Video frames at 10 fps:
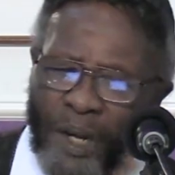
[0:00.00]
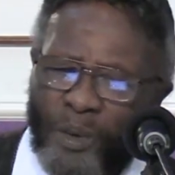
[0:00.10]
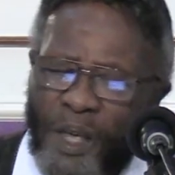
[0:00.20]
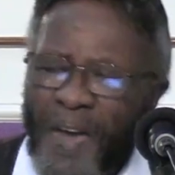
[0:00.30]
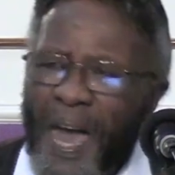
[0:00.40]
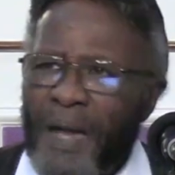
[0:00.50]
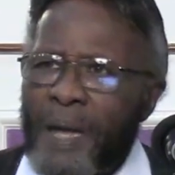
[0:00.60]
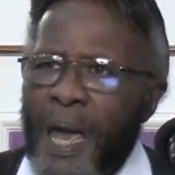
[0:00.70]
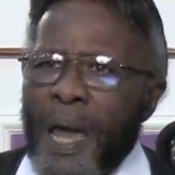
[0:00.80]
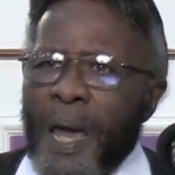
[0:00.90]
And not only
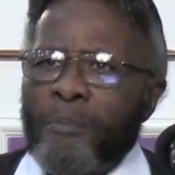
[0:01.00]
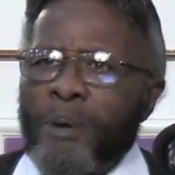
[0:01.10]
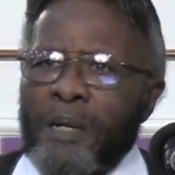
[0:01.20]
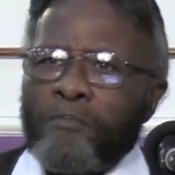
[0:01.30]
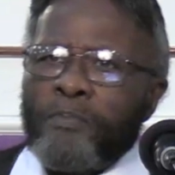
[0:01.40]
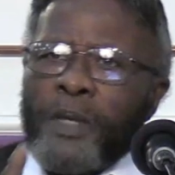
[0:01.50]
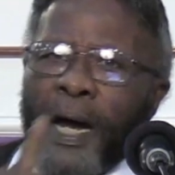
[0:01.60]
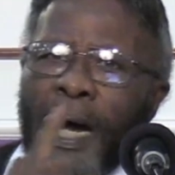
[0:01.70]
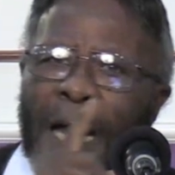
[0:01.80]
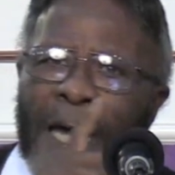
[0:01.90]
that,
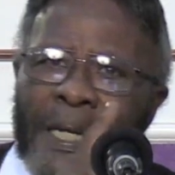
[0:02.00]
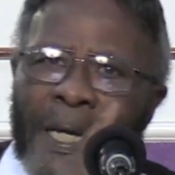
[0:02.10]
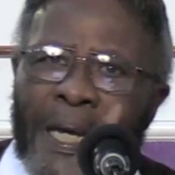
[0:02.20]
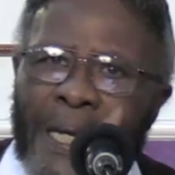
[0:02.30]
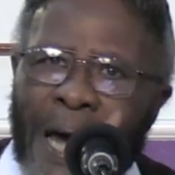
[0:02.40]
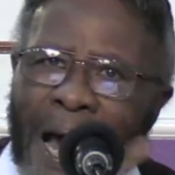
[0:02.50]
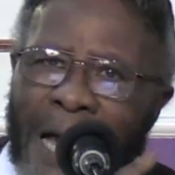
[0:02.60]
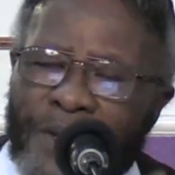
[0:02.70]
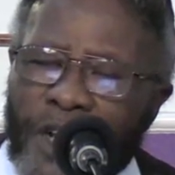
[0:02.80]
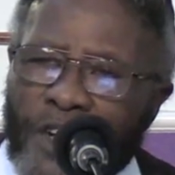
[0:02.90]
but uh, in,
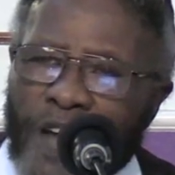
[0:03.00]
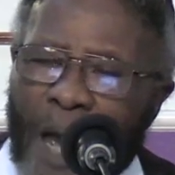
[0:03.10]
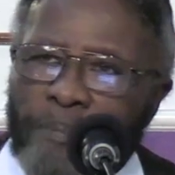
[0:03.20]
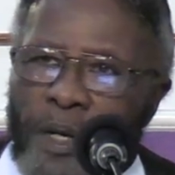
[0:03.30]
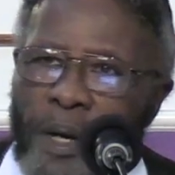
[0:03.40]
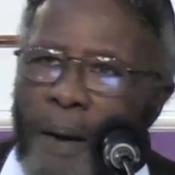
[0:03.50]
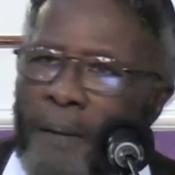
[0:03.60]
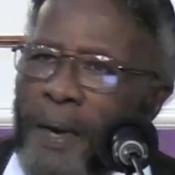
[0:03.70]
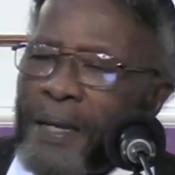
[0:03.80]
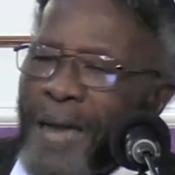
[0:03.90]
in Isaiah
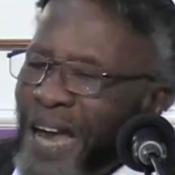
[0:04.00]
chapter, uh,